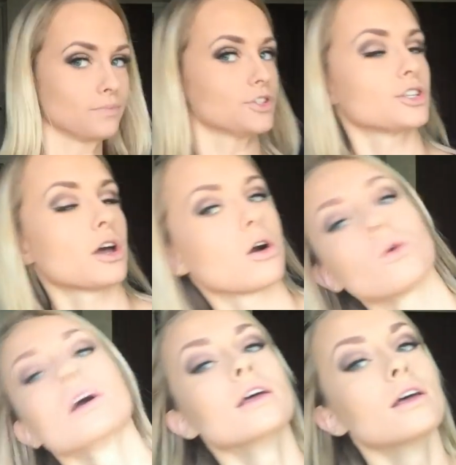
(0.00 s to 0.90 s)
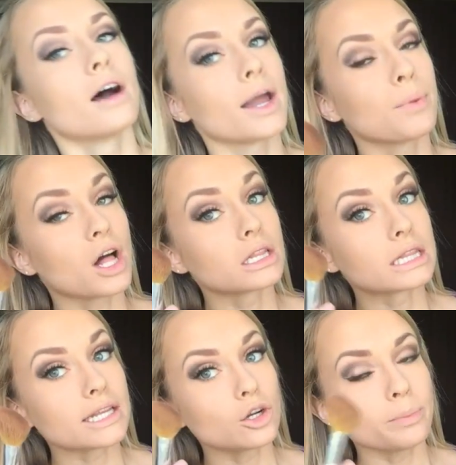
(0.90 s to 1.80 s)
So I put a
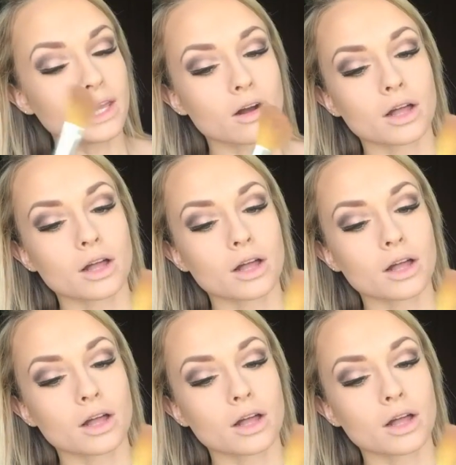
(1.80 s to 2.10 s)
little bit